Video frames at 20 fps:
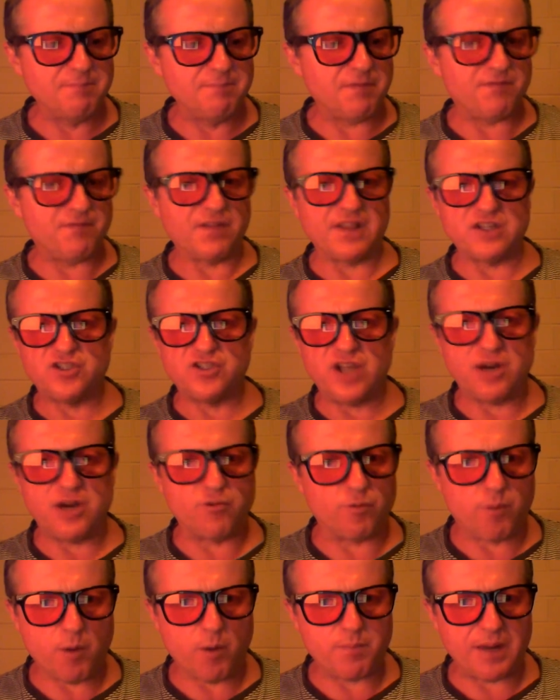but for the
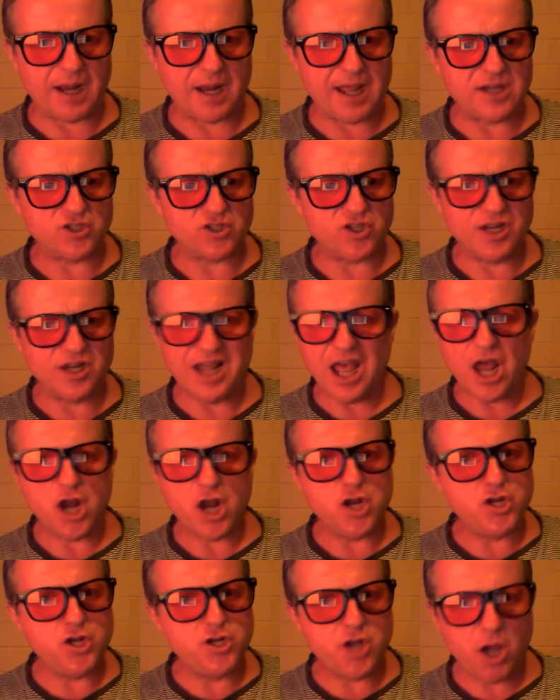general population,
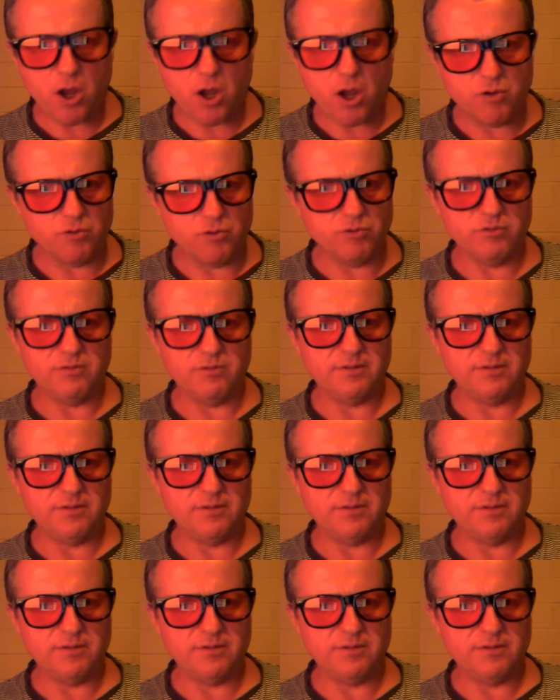no.